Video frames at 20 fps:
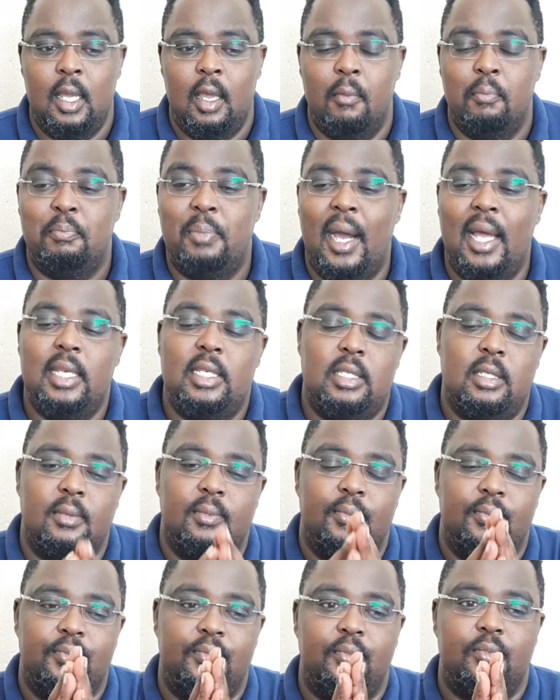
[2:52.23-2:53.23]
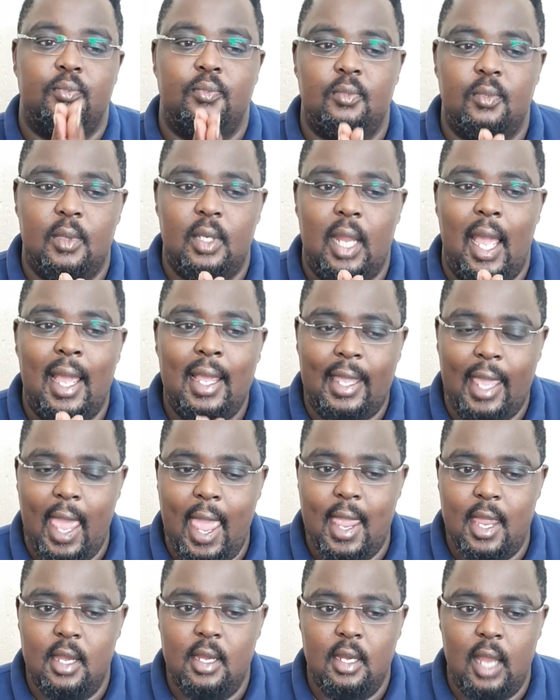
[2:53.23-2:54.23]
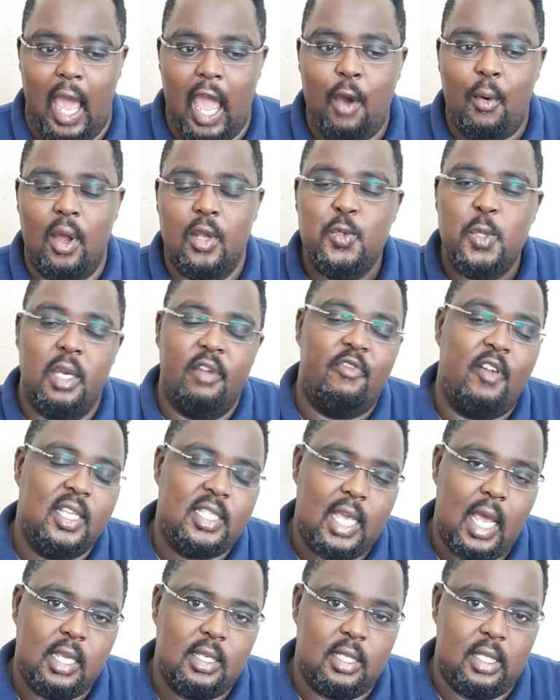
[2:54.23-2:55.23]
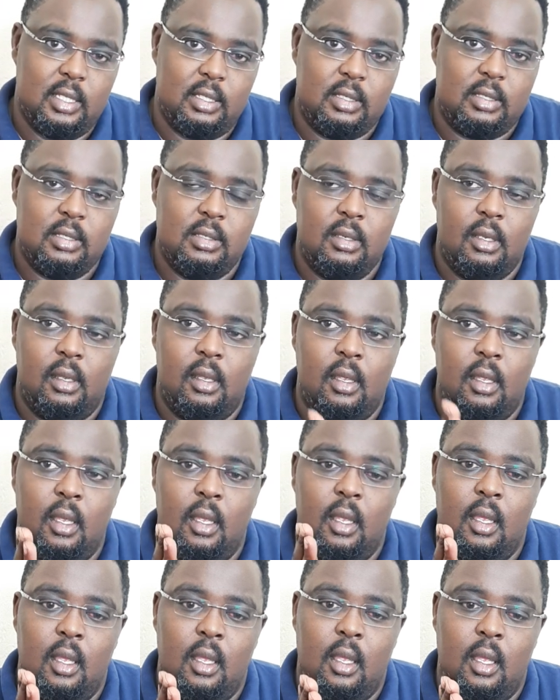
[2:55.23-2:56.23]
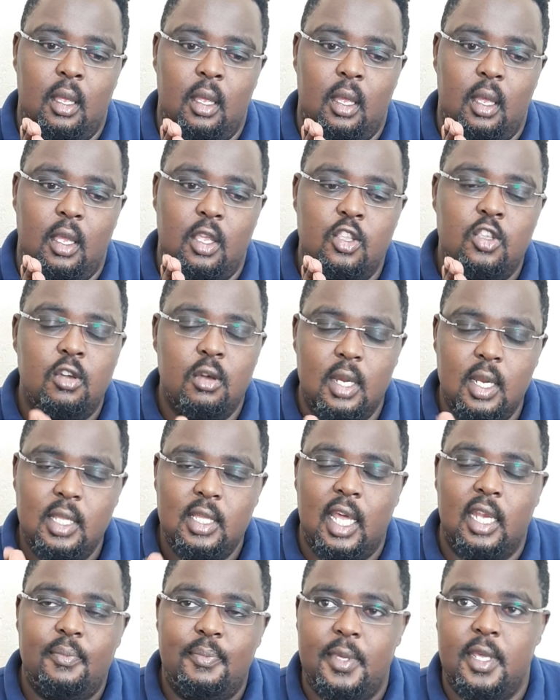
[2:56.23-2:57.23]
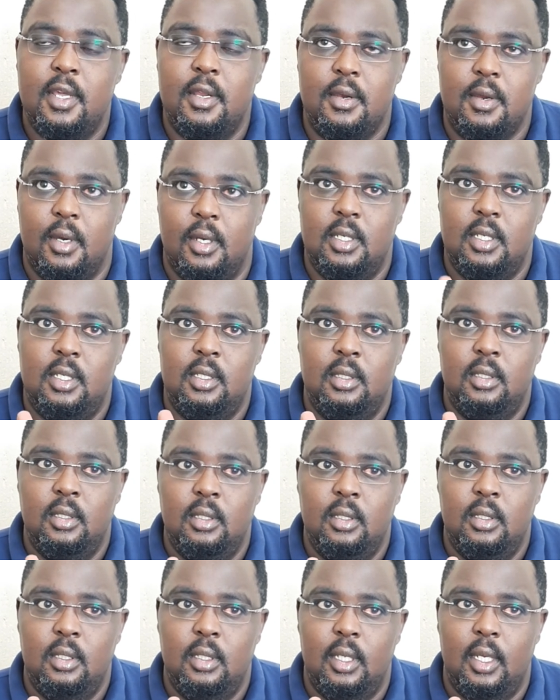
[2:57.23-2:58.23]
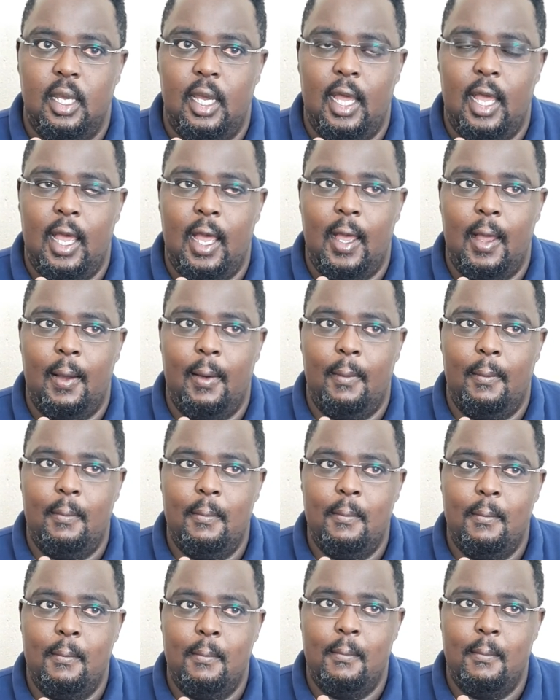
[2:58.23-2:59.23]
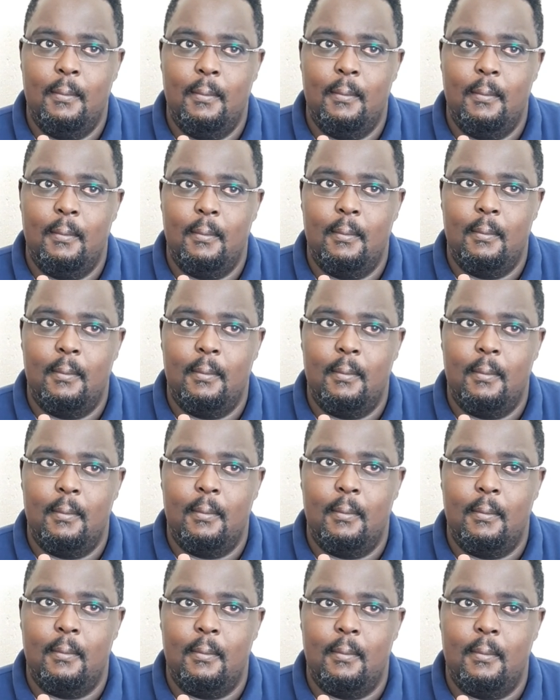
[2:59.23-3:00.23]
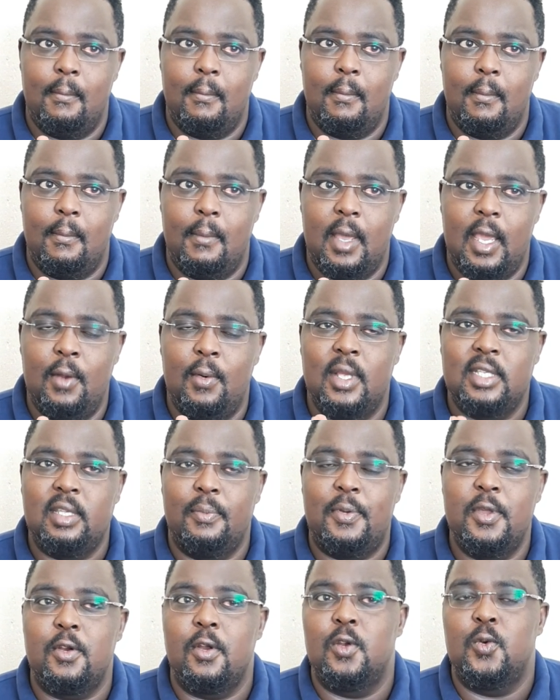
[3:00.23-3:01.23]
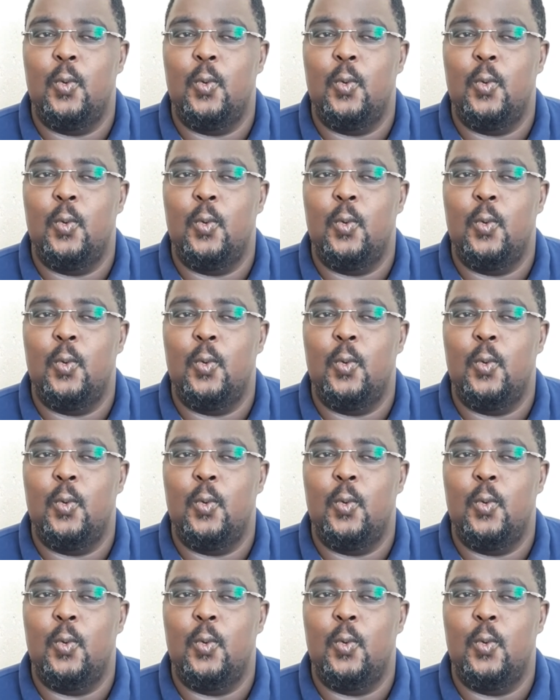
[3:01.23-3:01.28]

but again, I want to emphasize this. During that period, um, it was a period